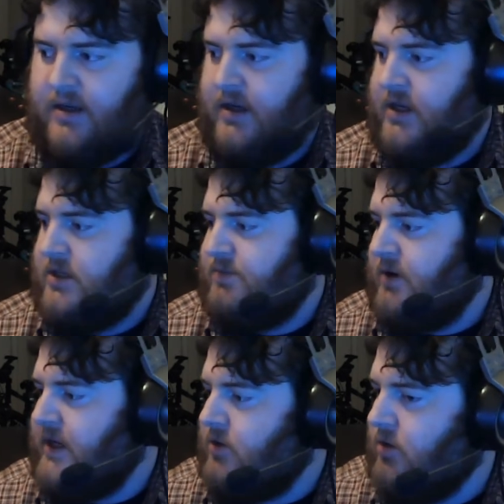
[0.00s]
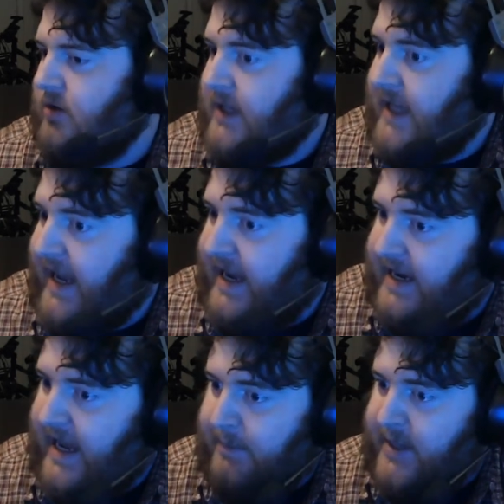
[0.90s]
it's pretty cool and
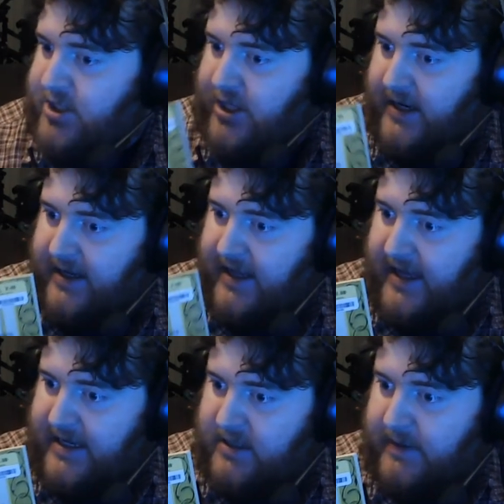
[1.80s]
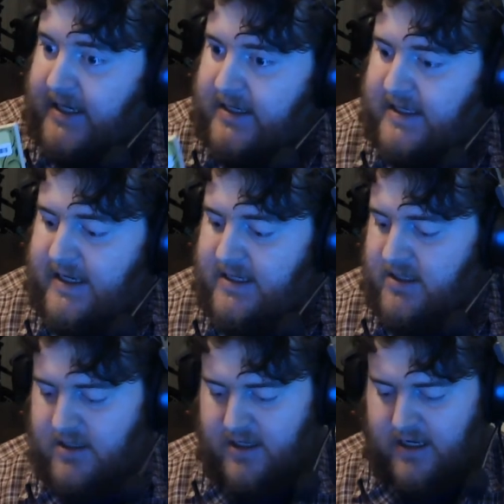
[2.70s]
i mentioned this because
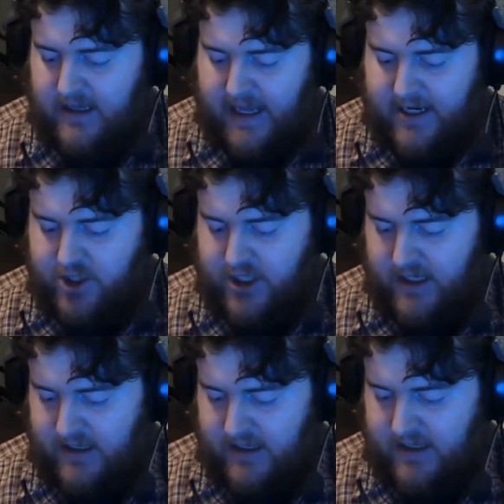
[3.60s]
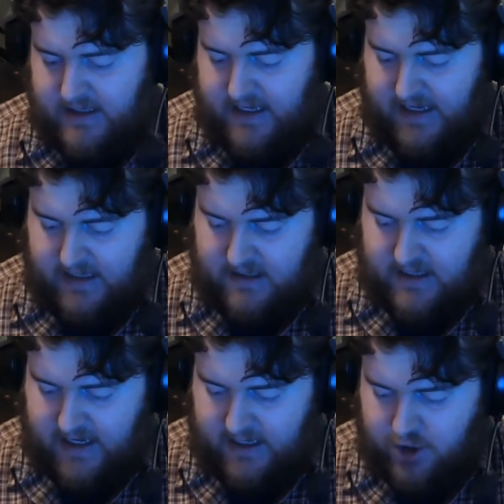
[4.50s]
this collection contains
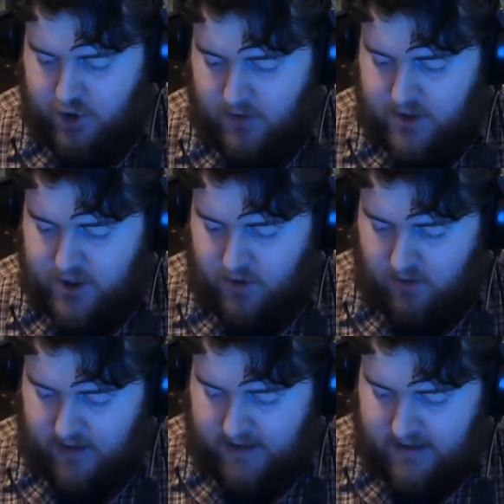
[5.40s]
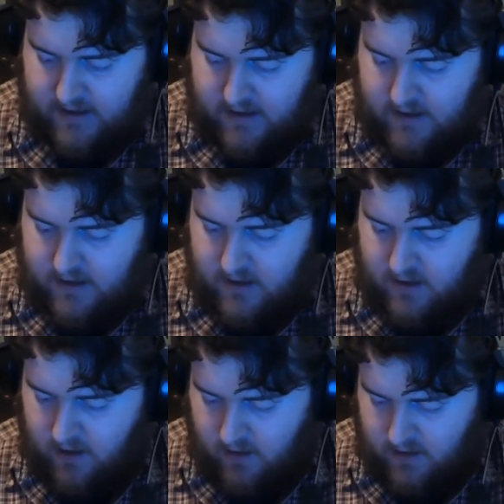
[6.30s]
a short story
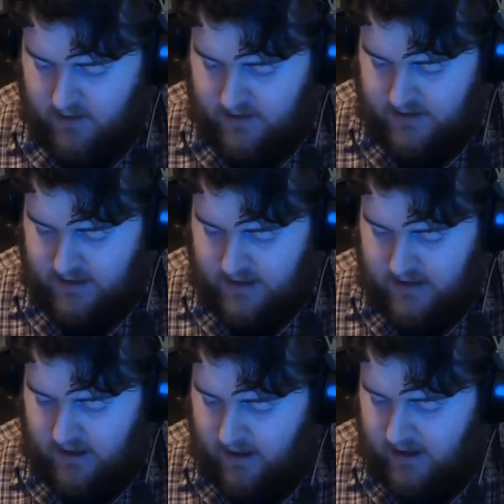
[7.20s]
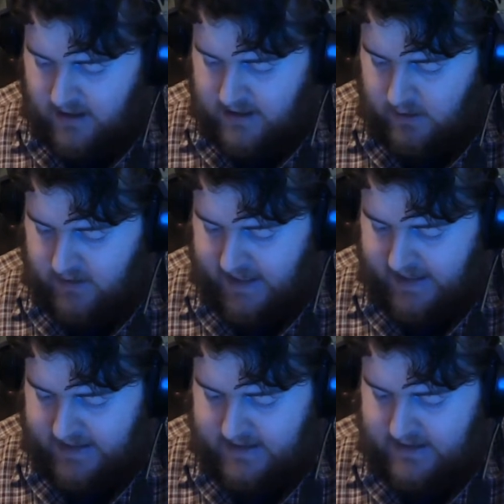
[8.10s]
called the hollow
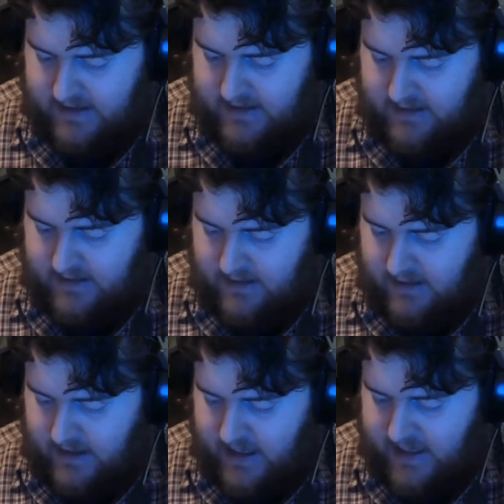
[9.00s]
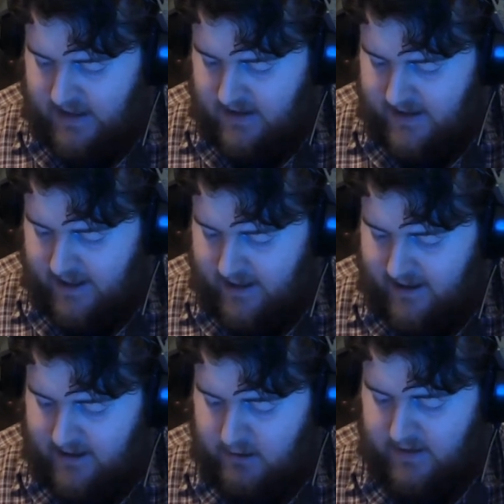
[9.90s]
land and the
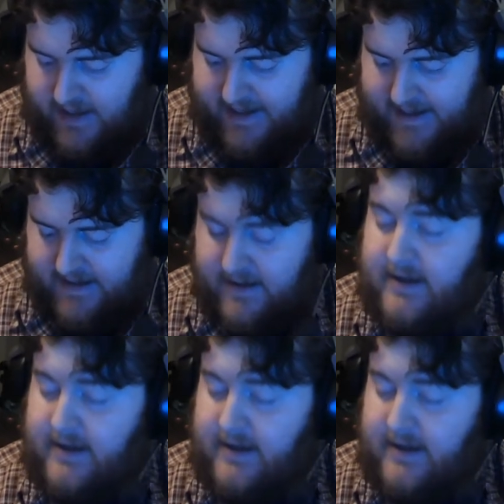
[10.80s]
hollow land